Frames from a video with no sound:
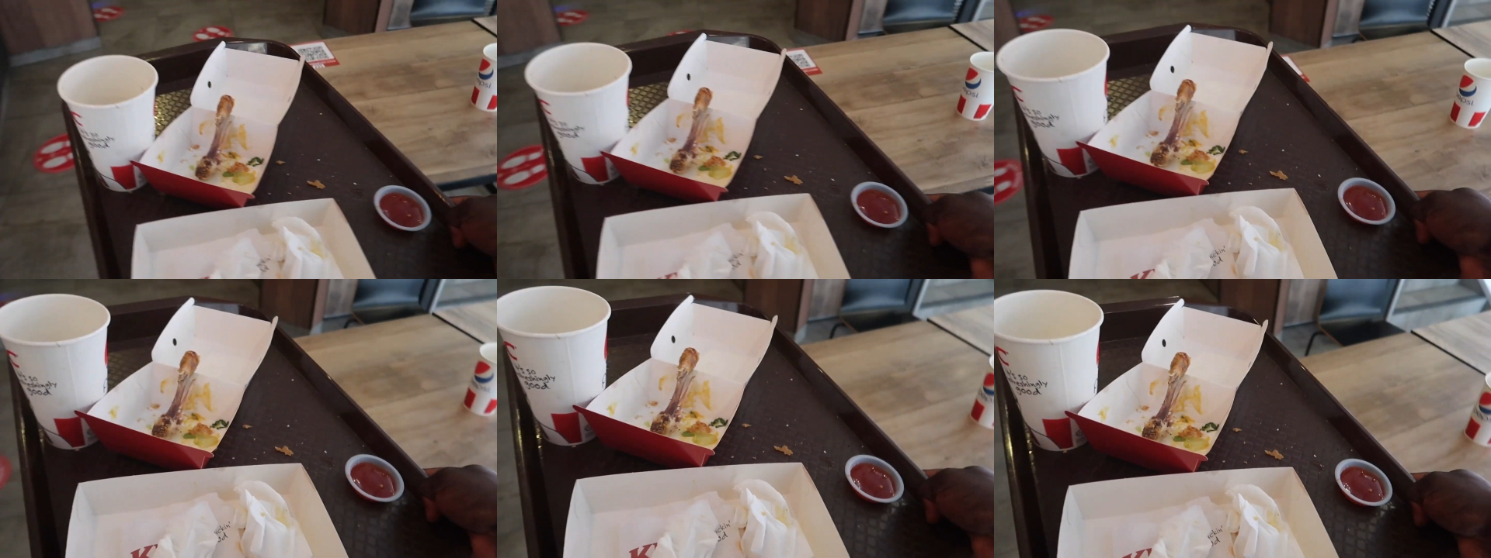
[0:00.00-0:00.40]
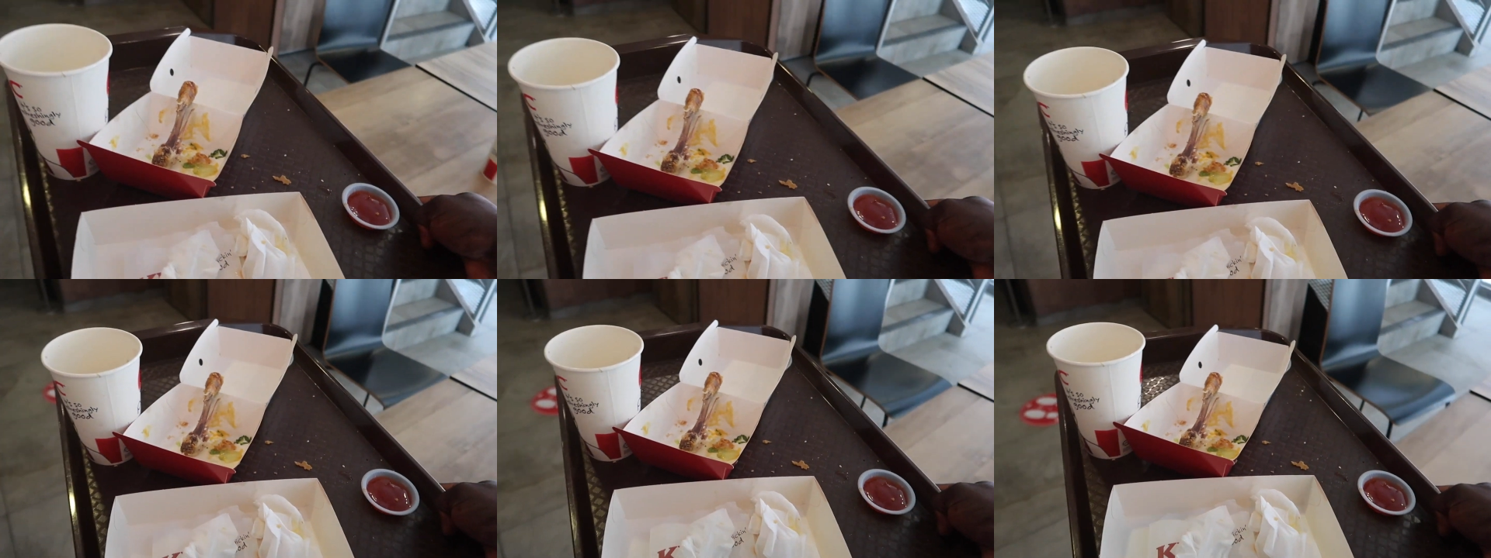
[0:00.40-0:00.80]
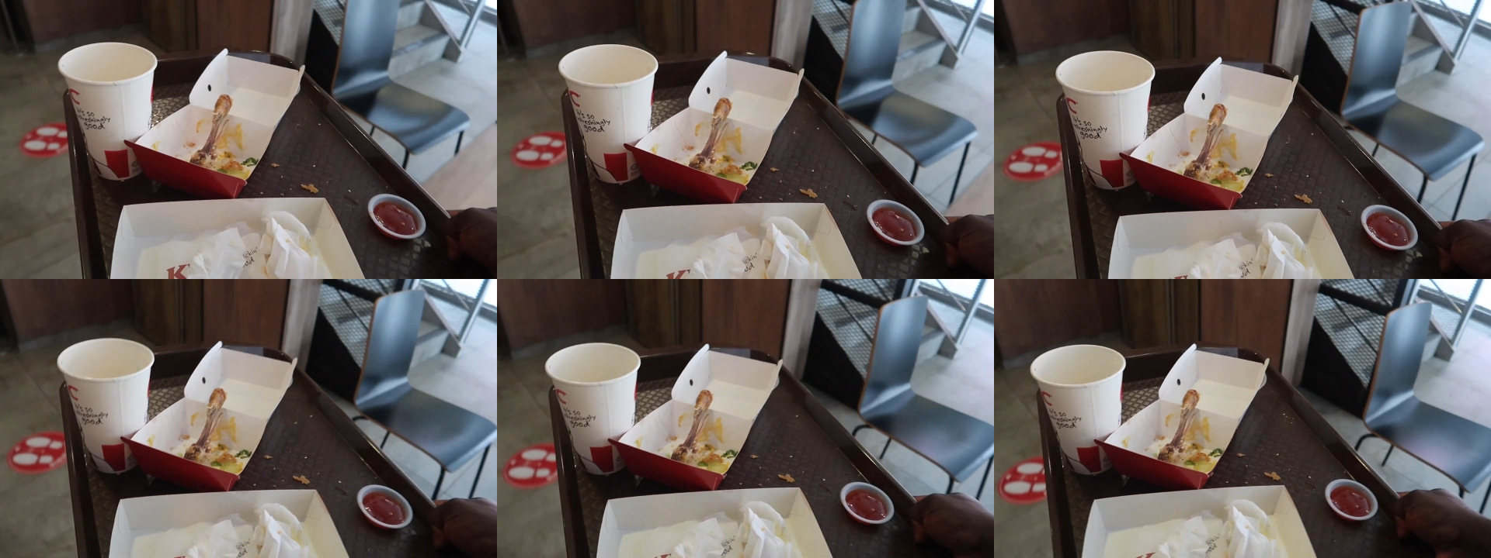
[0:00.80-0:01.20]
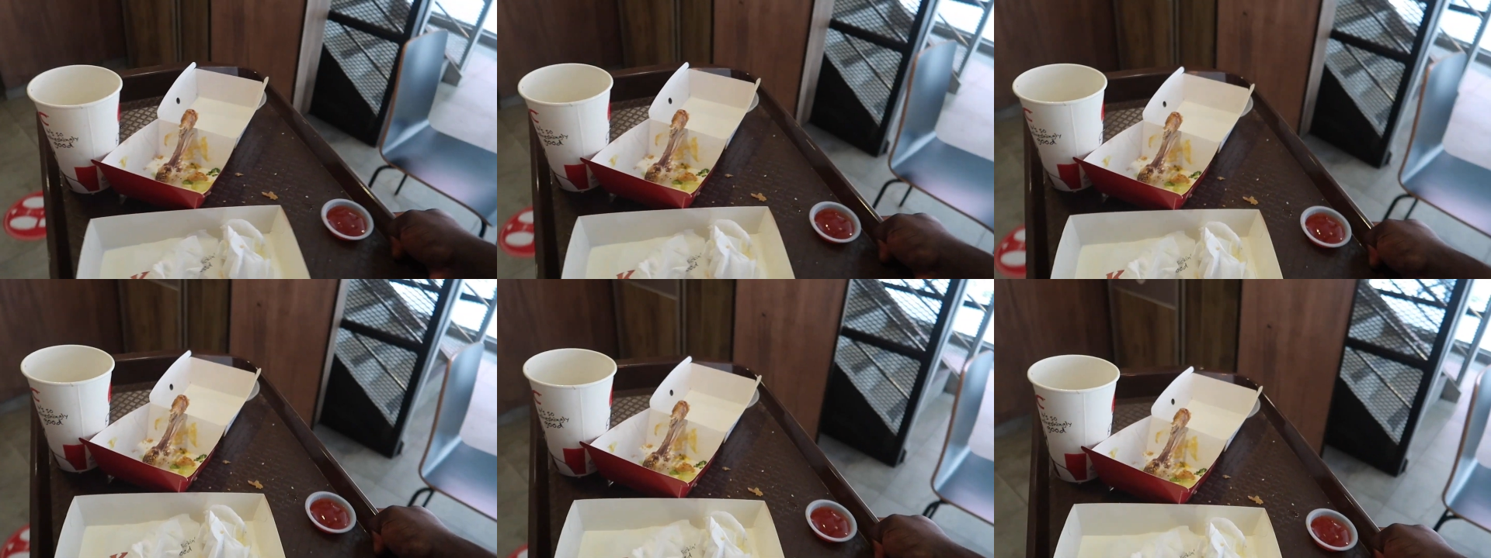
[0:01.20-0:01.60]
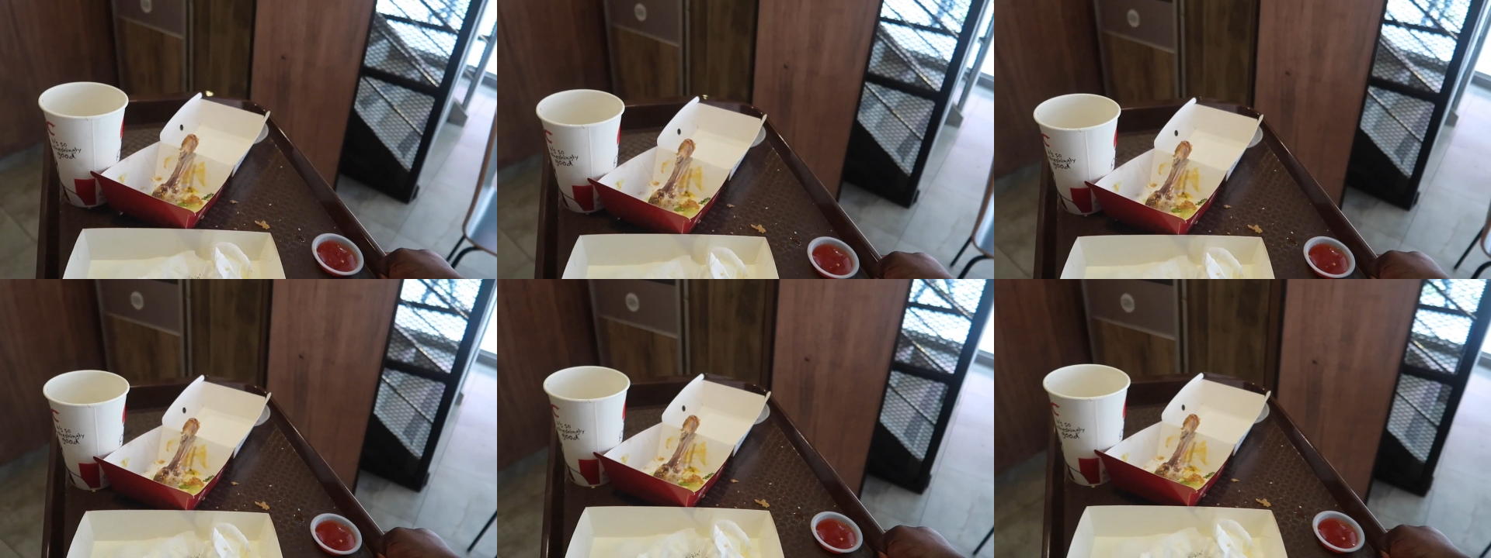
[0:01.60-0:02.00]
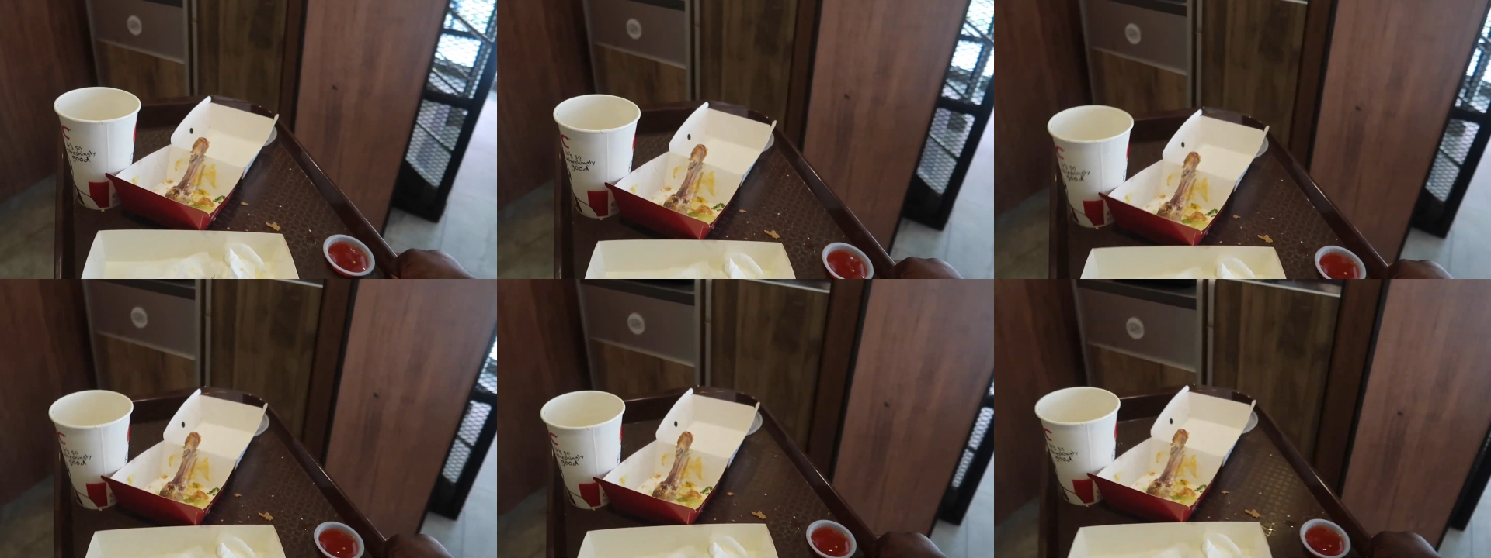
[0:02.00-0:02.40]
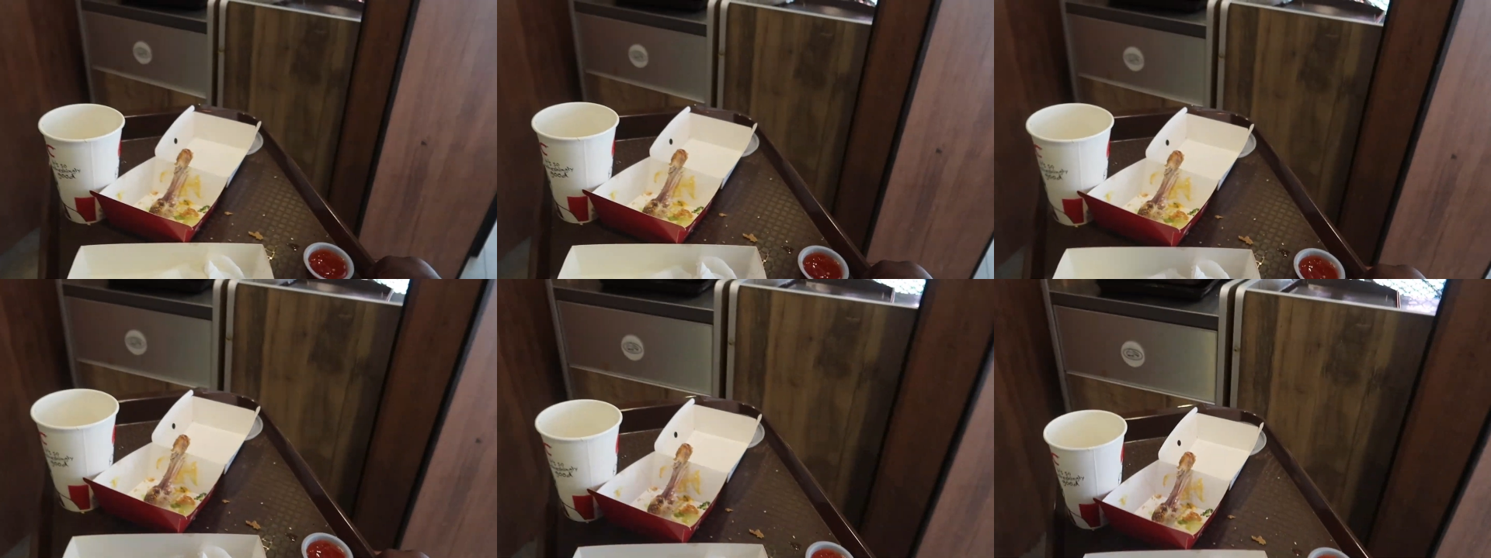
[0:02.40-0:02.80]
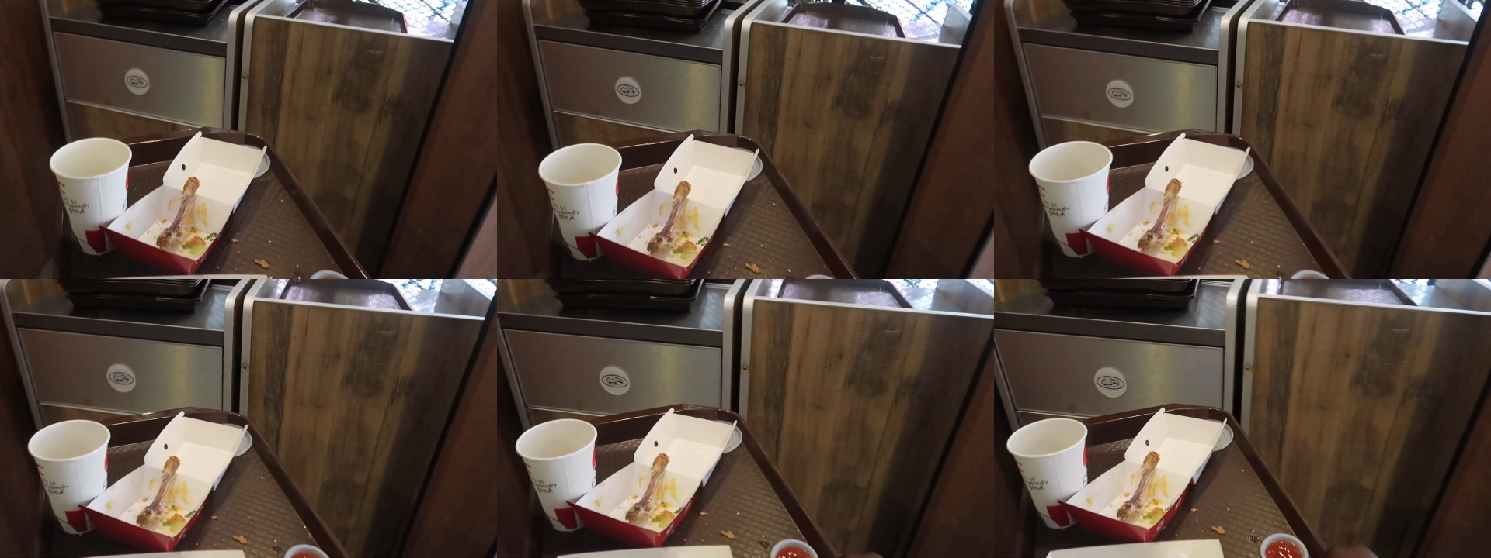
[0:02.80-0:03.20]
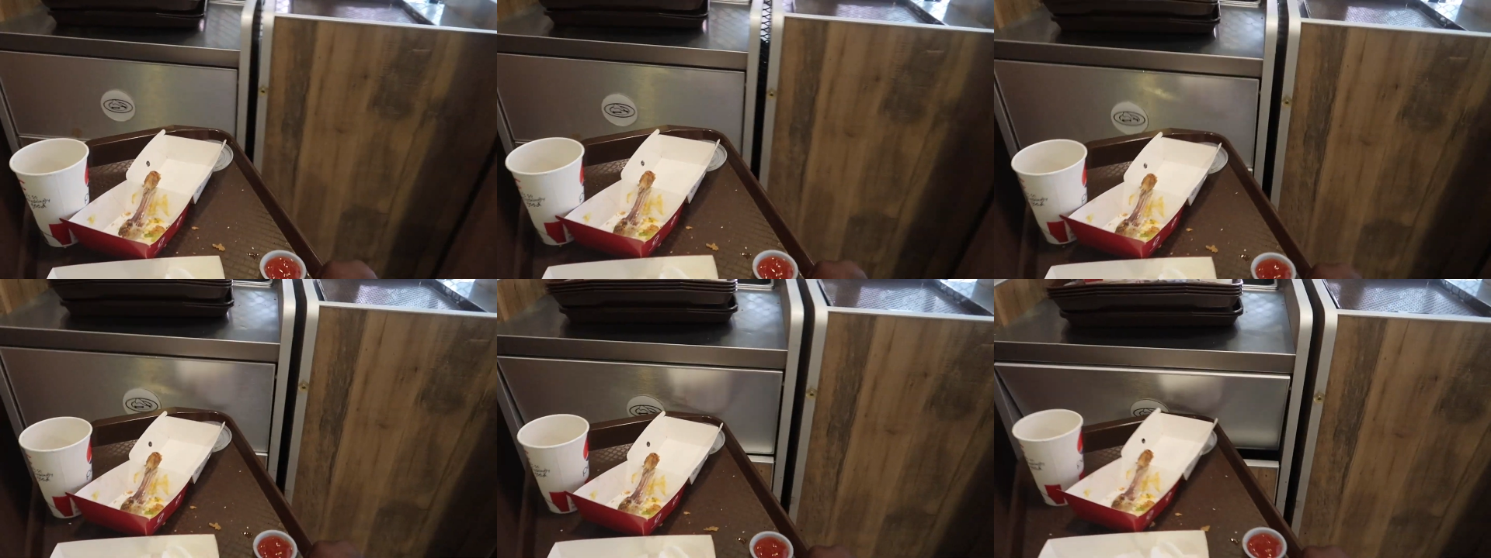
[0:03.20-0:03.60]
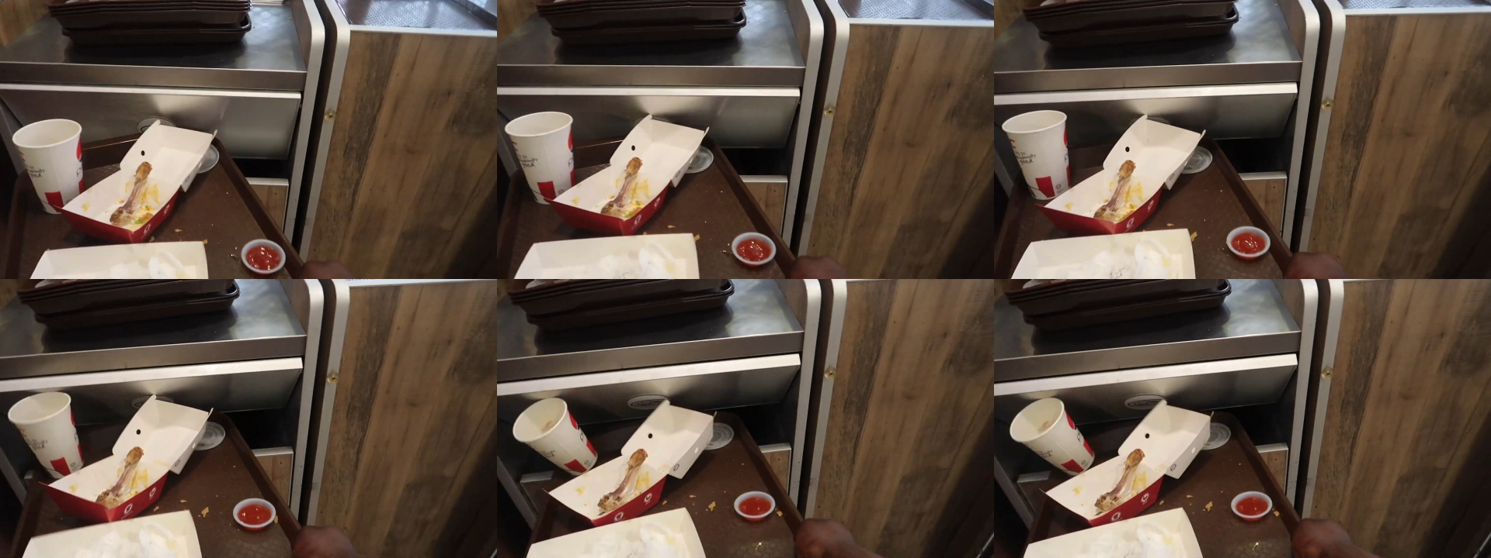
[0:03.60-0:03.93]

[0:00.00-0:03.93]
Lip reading: Nobody's mouth can be seen.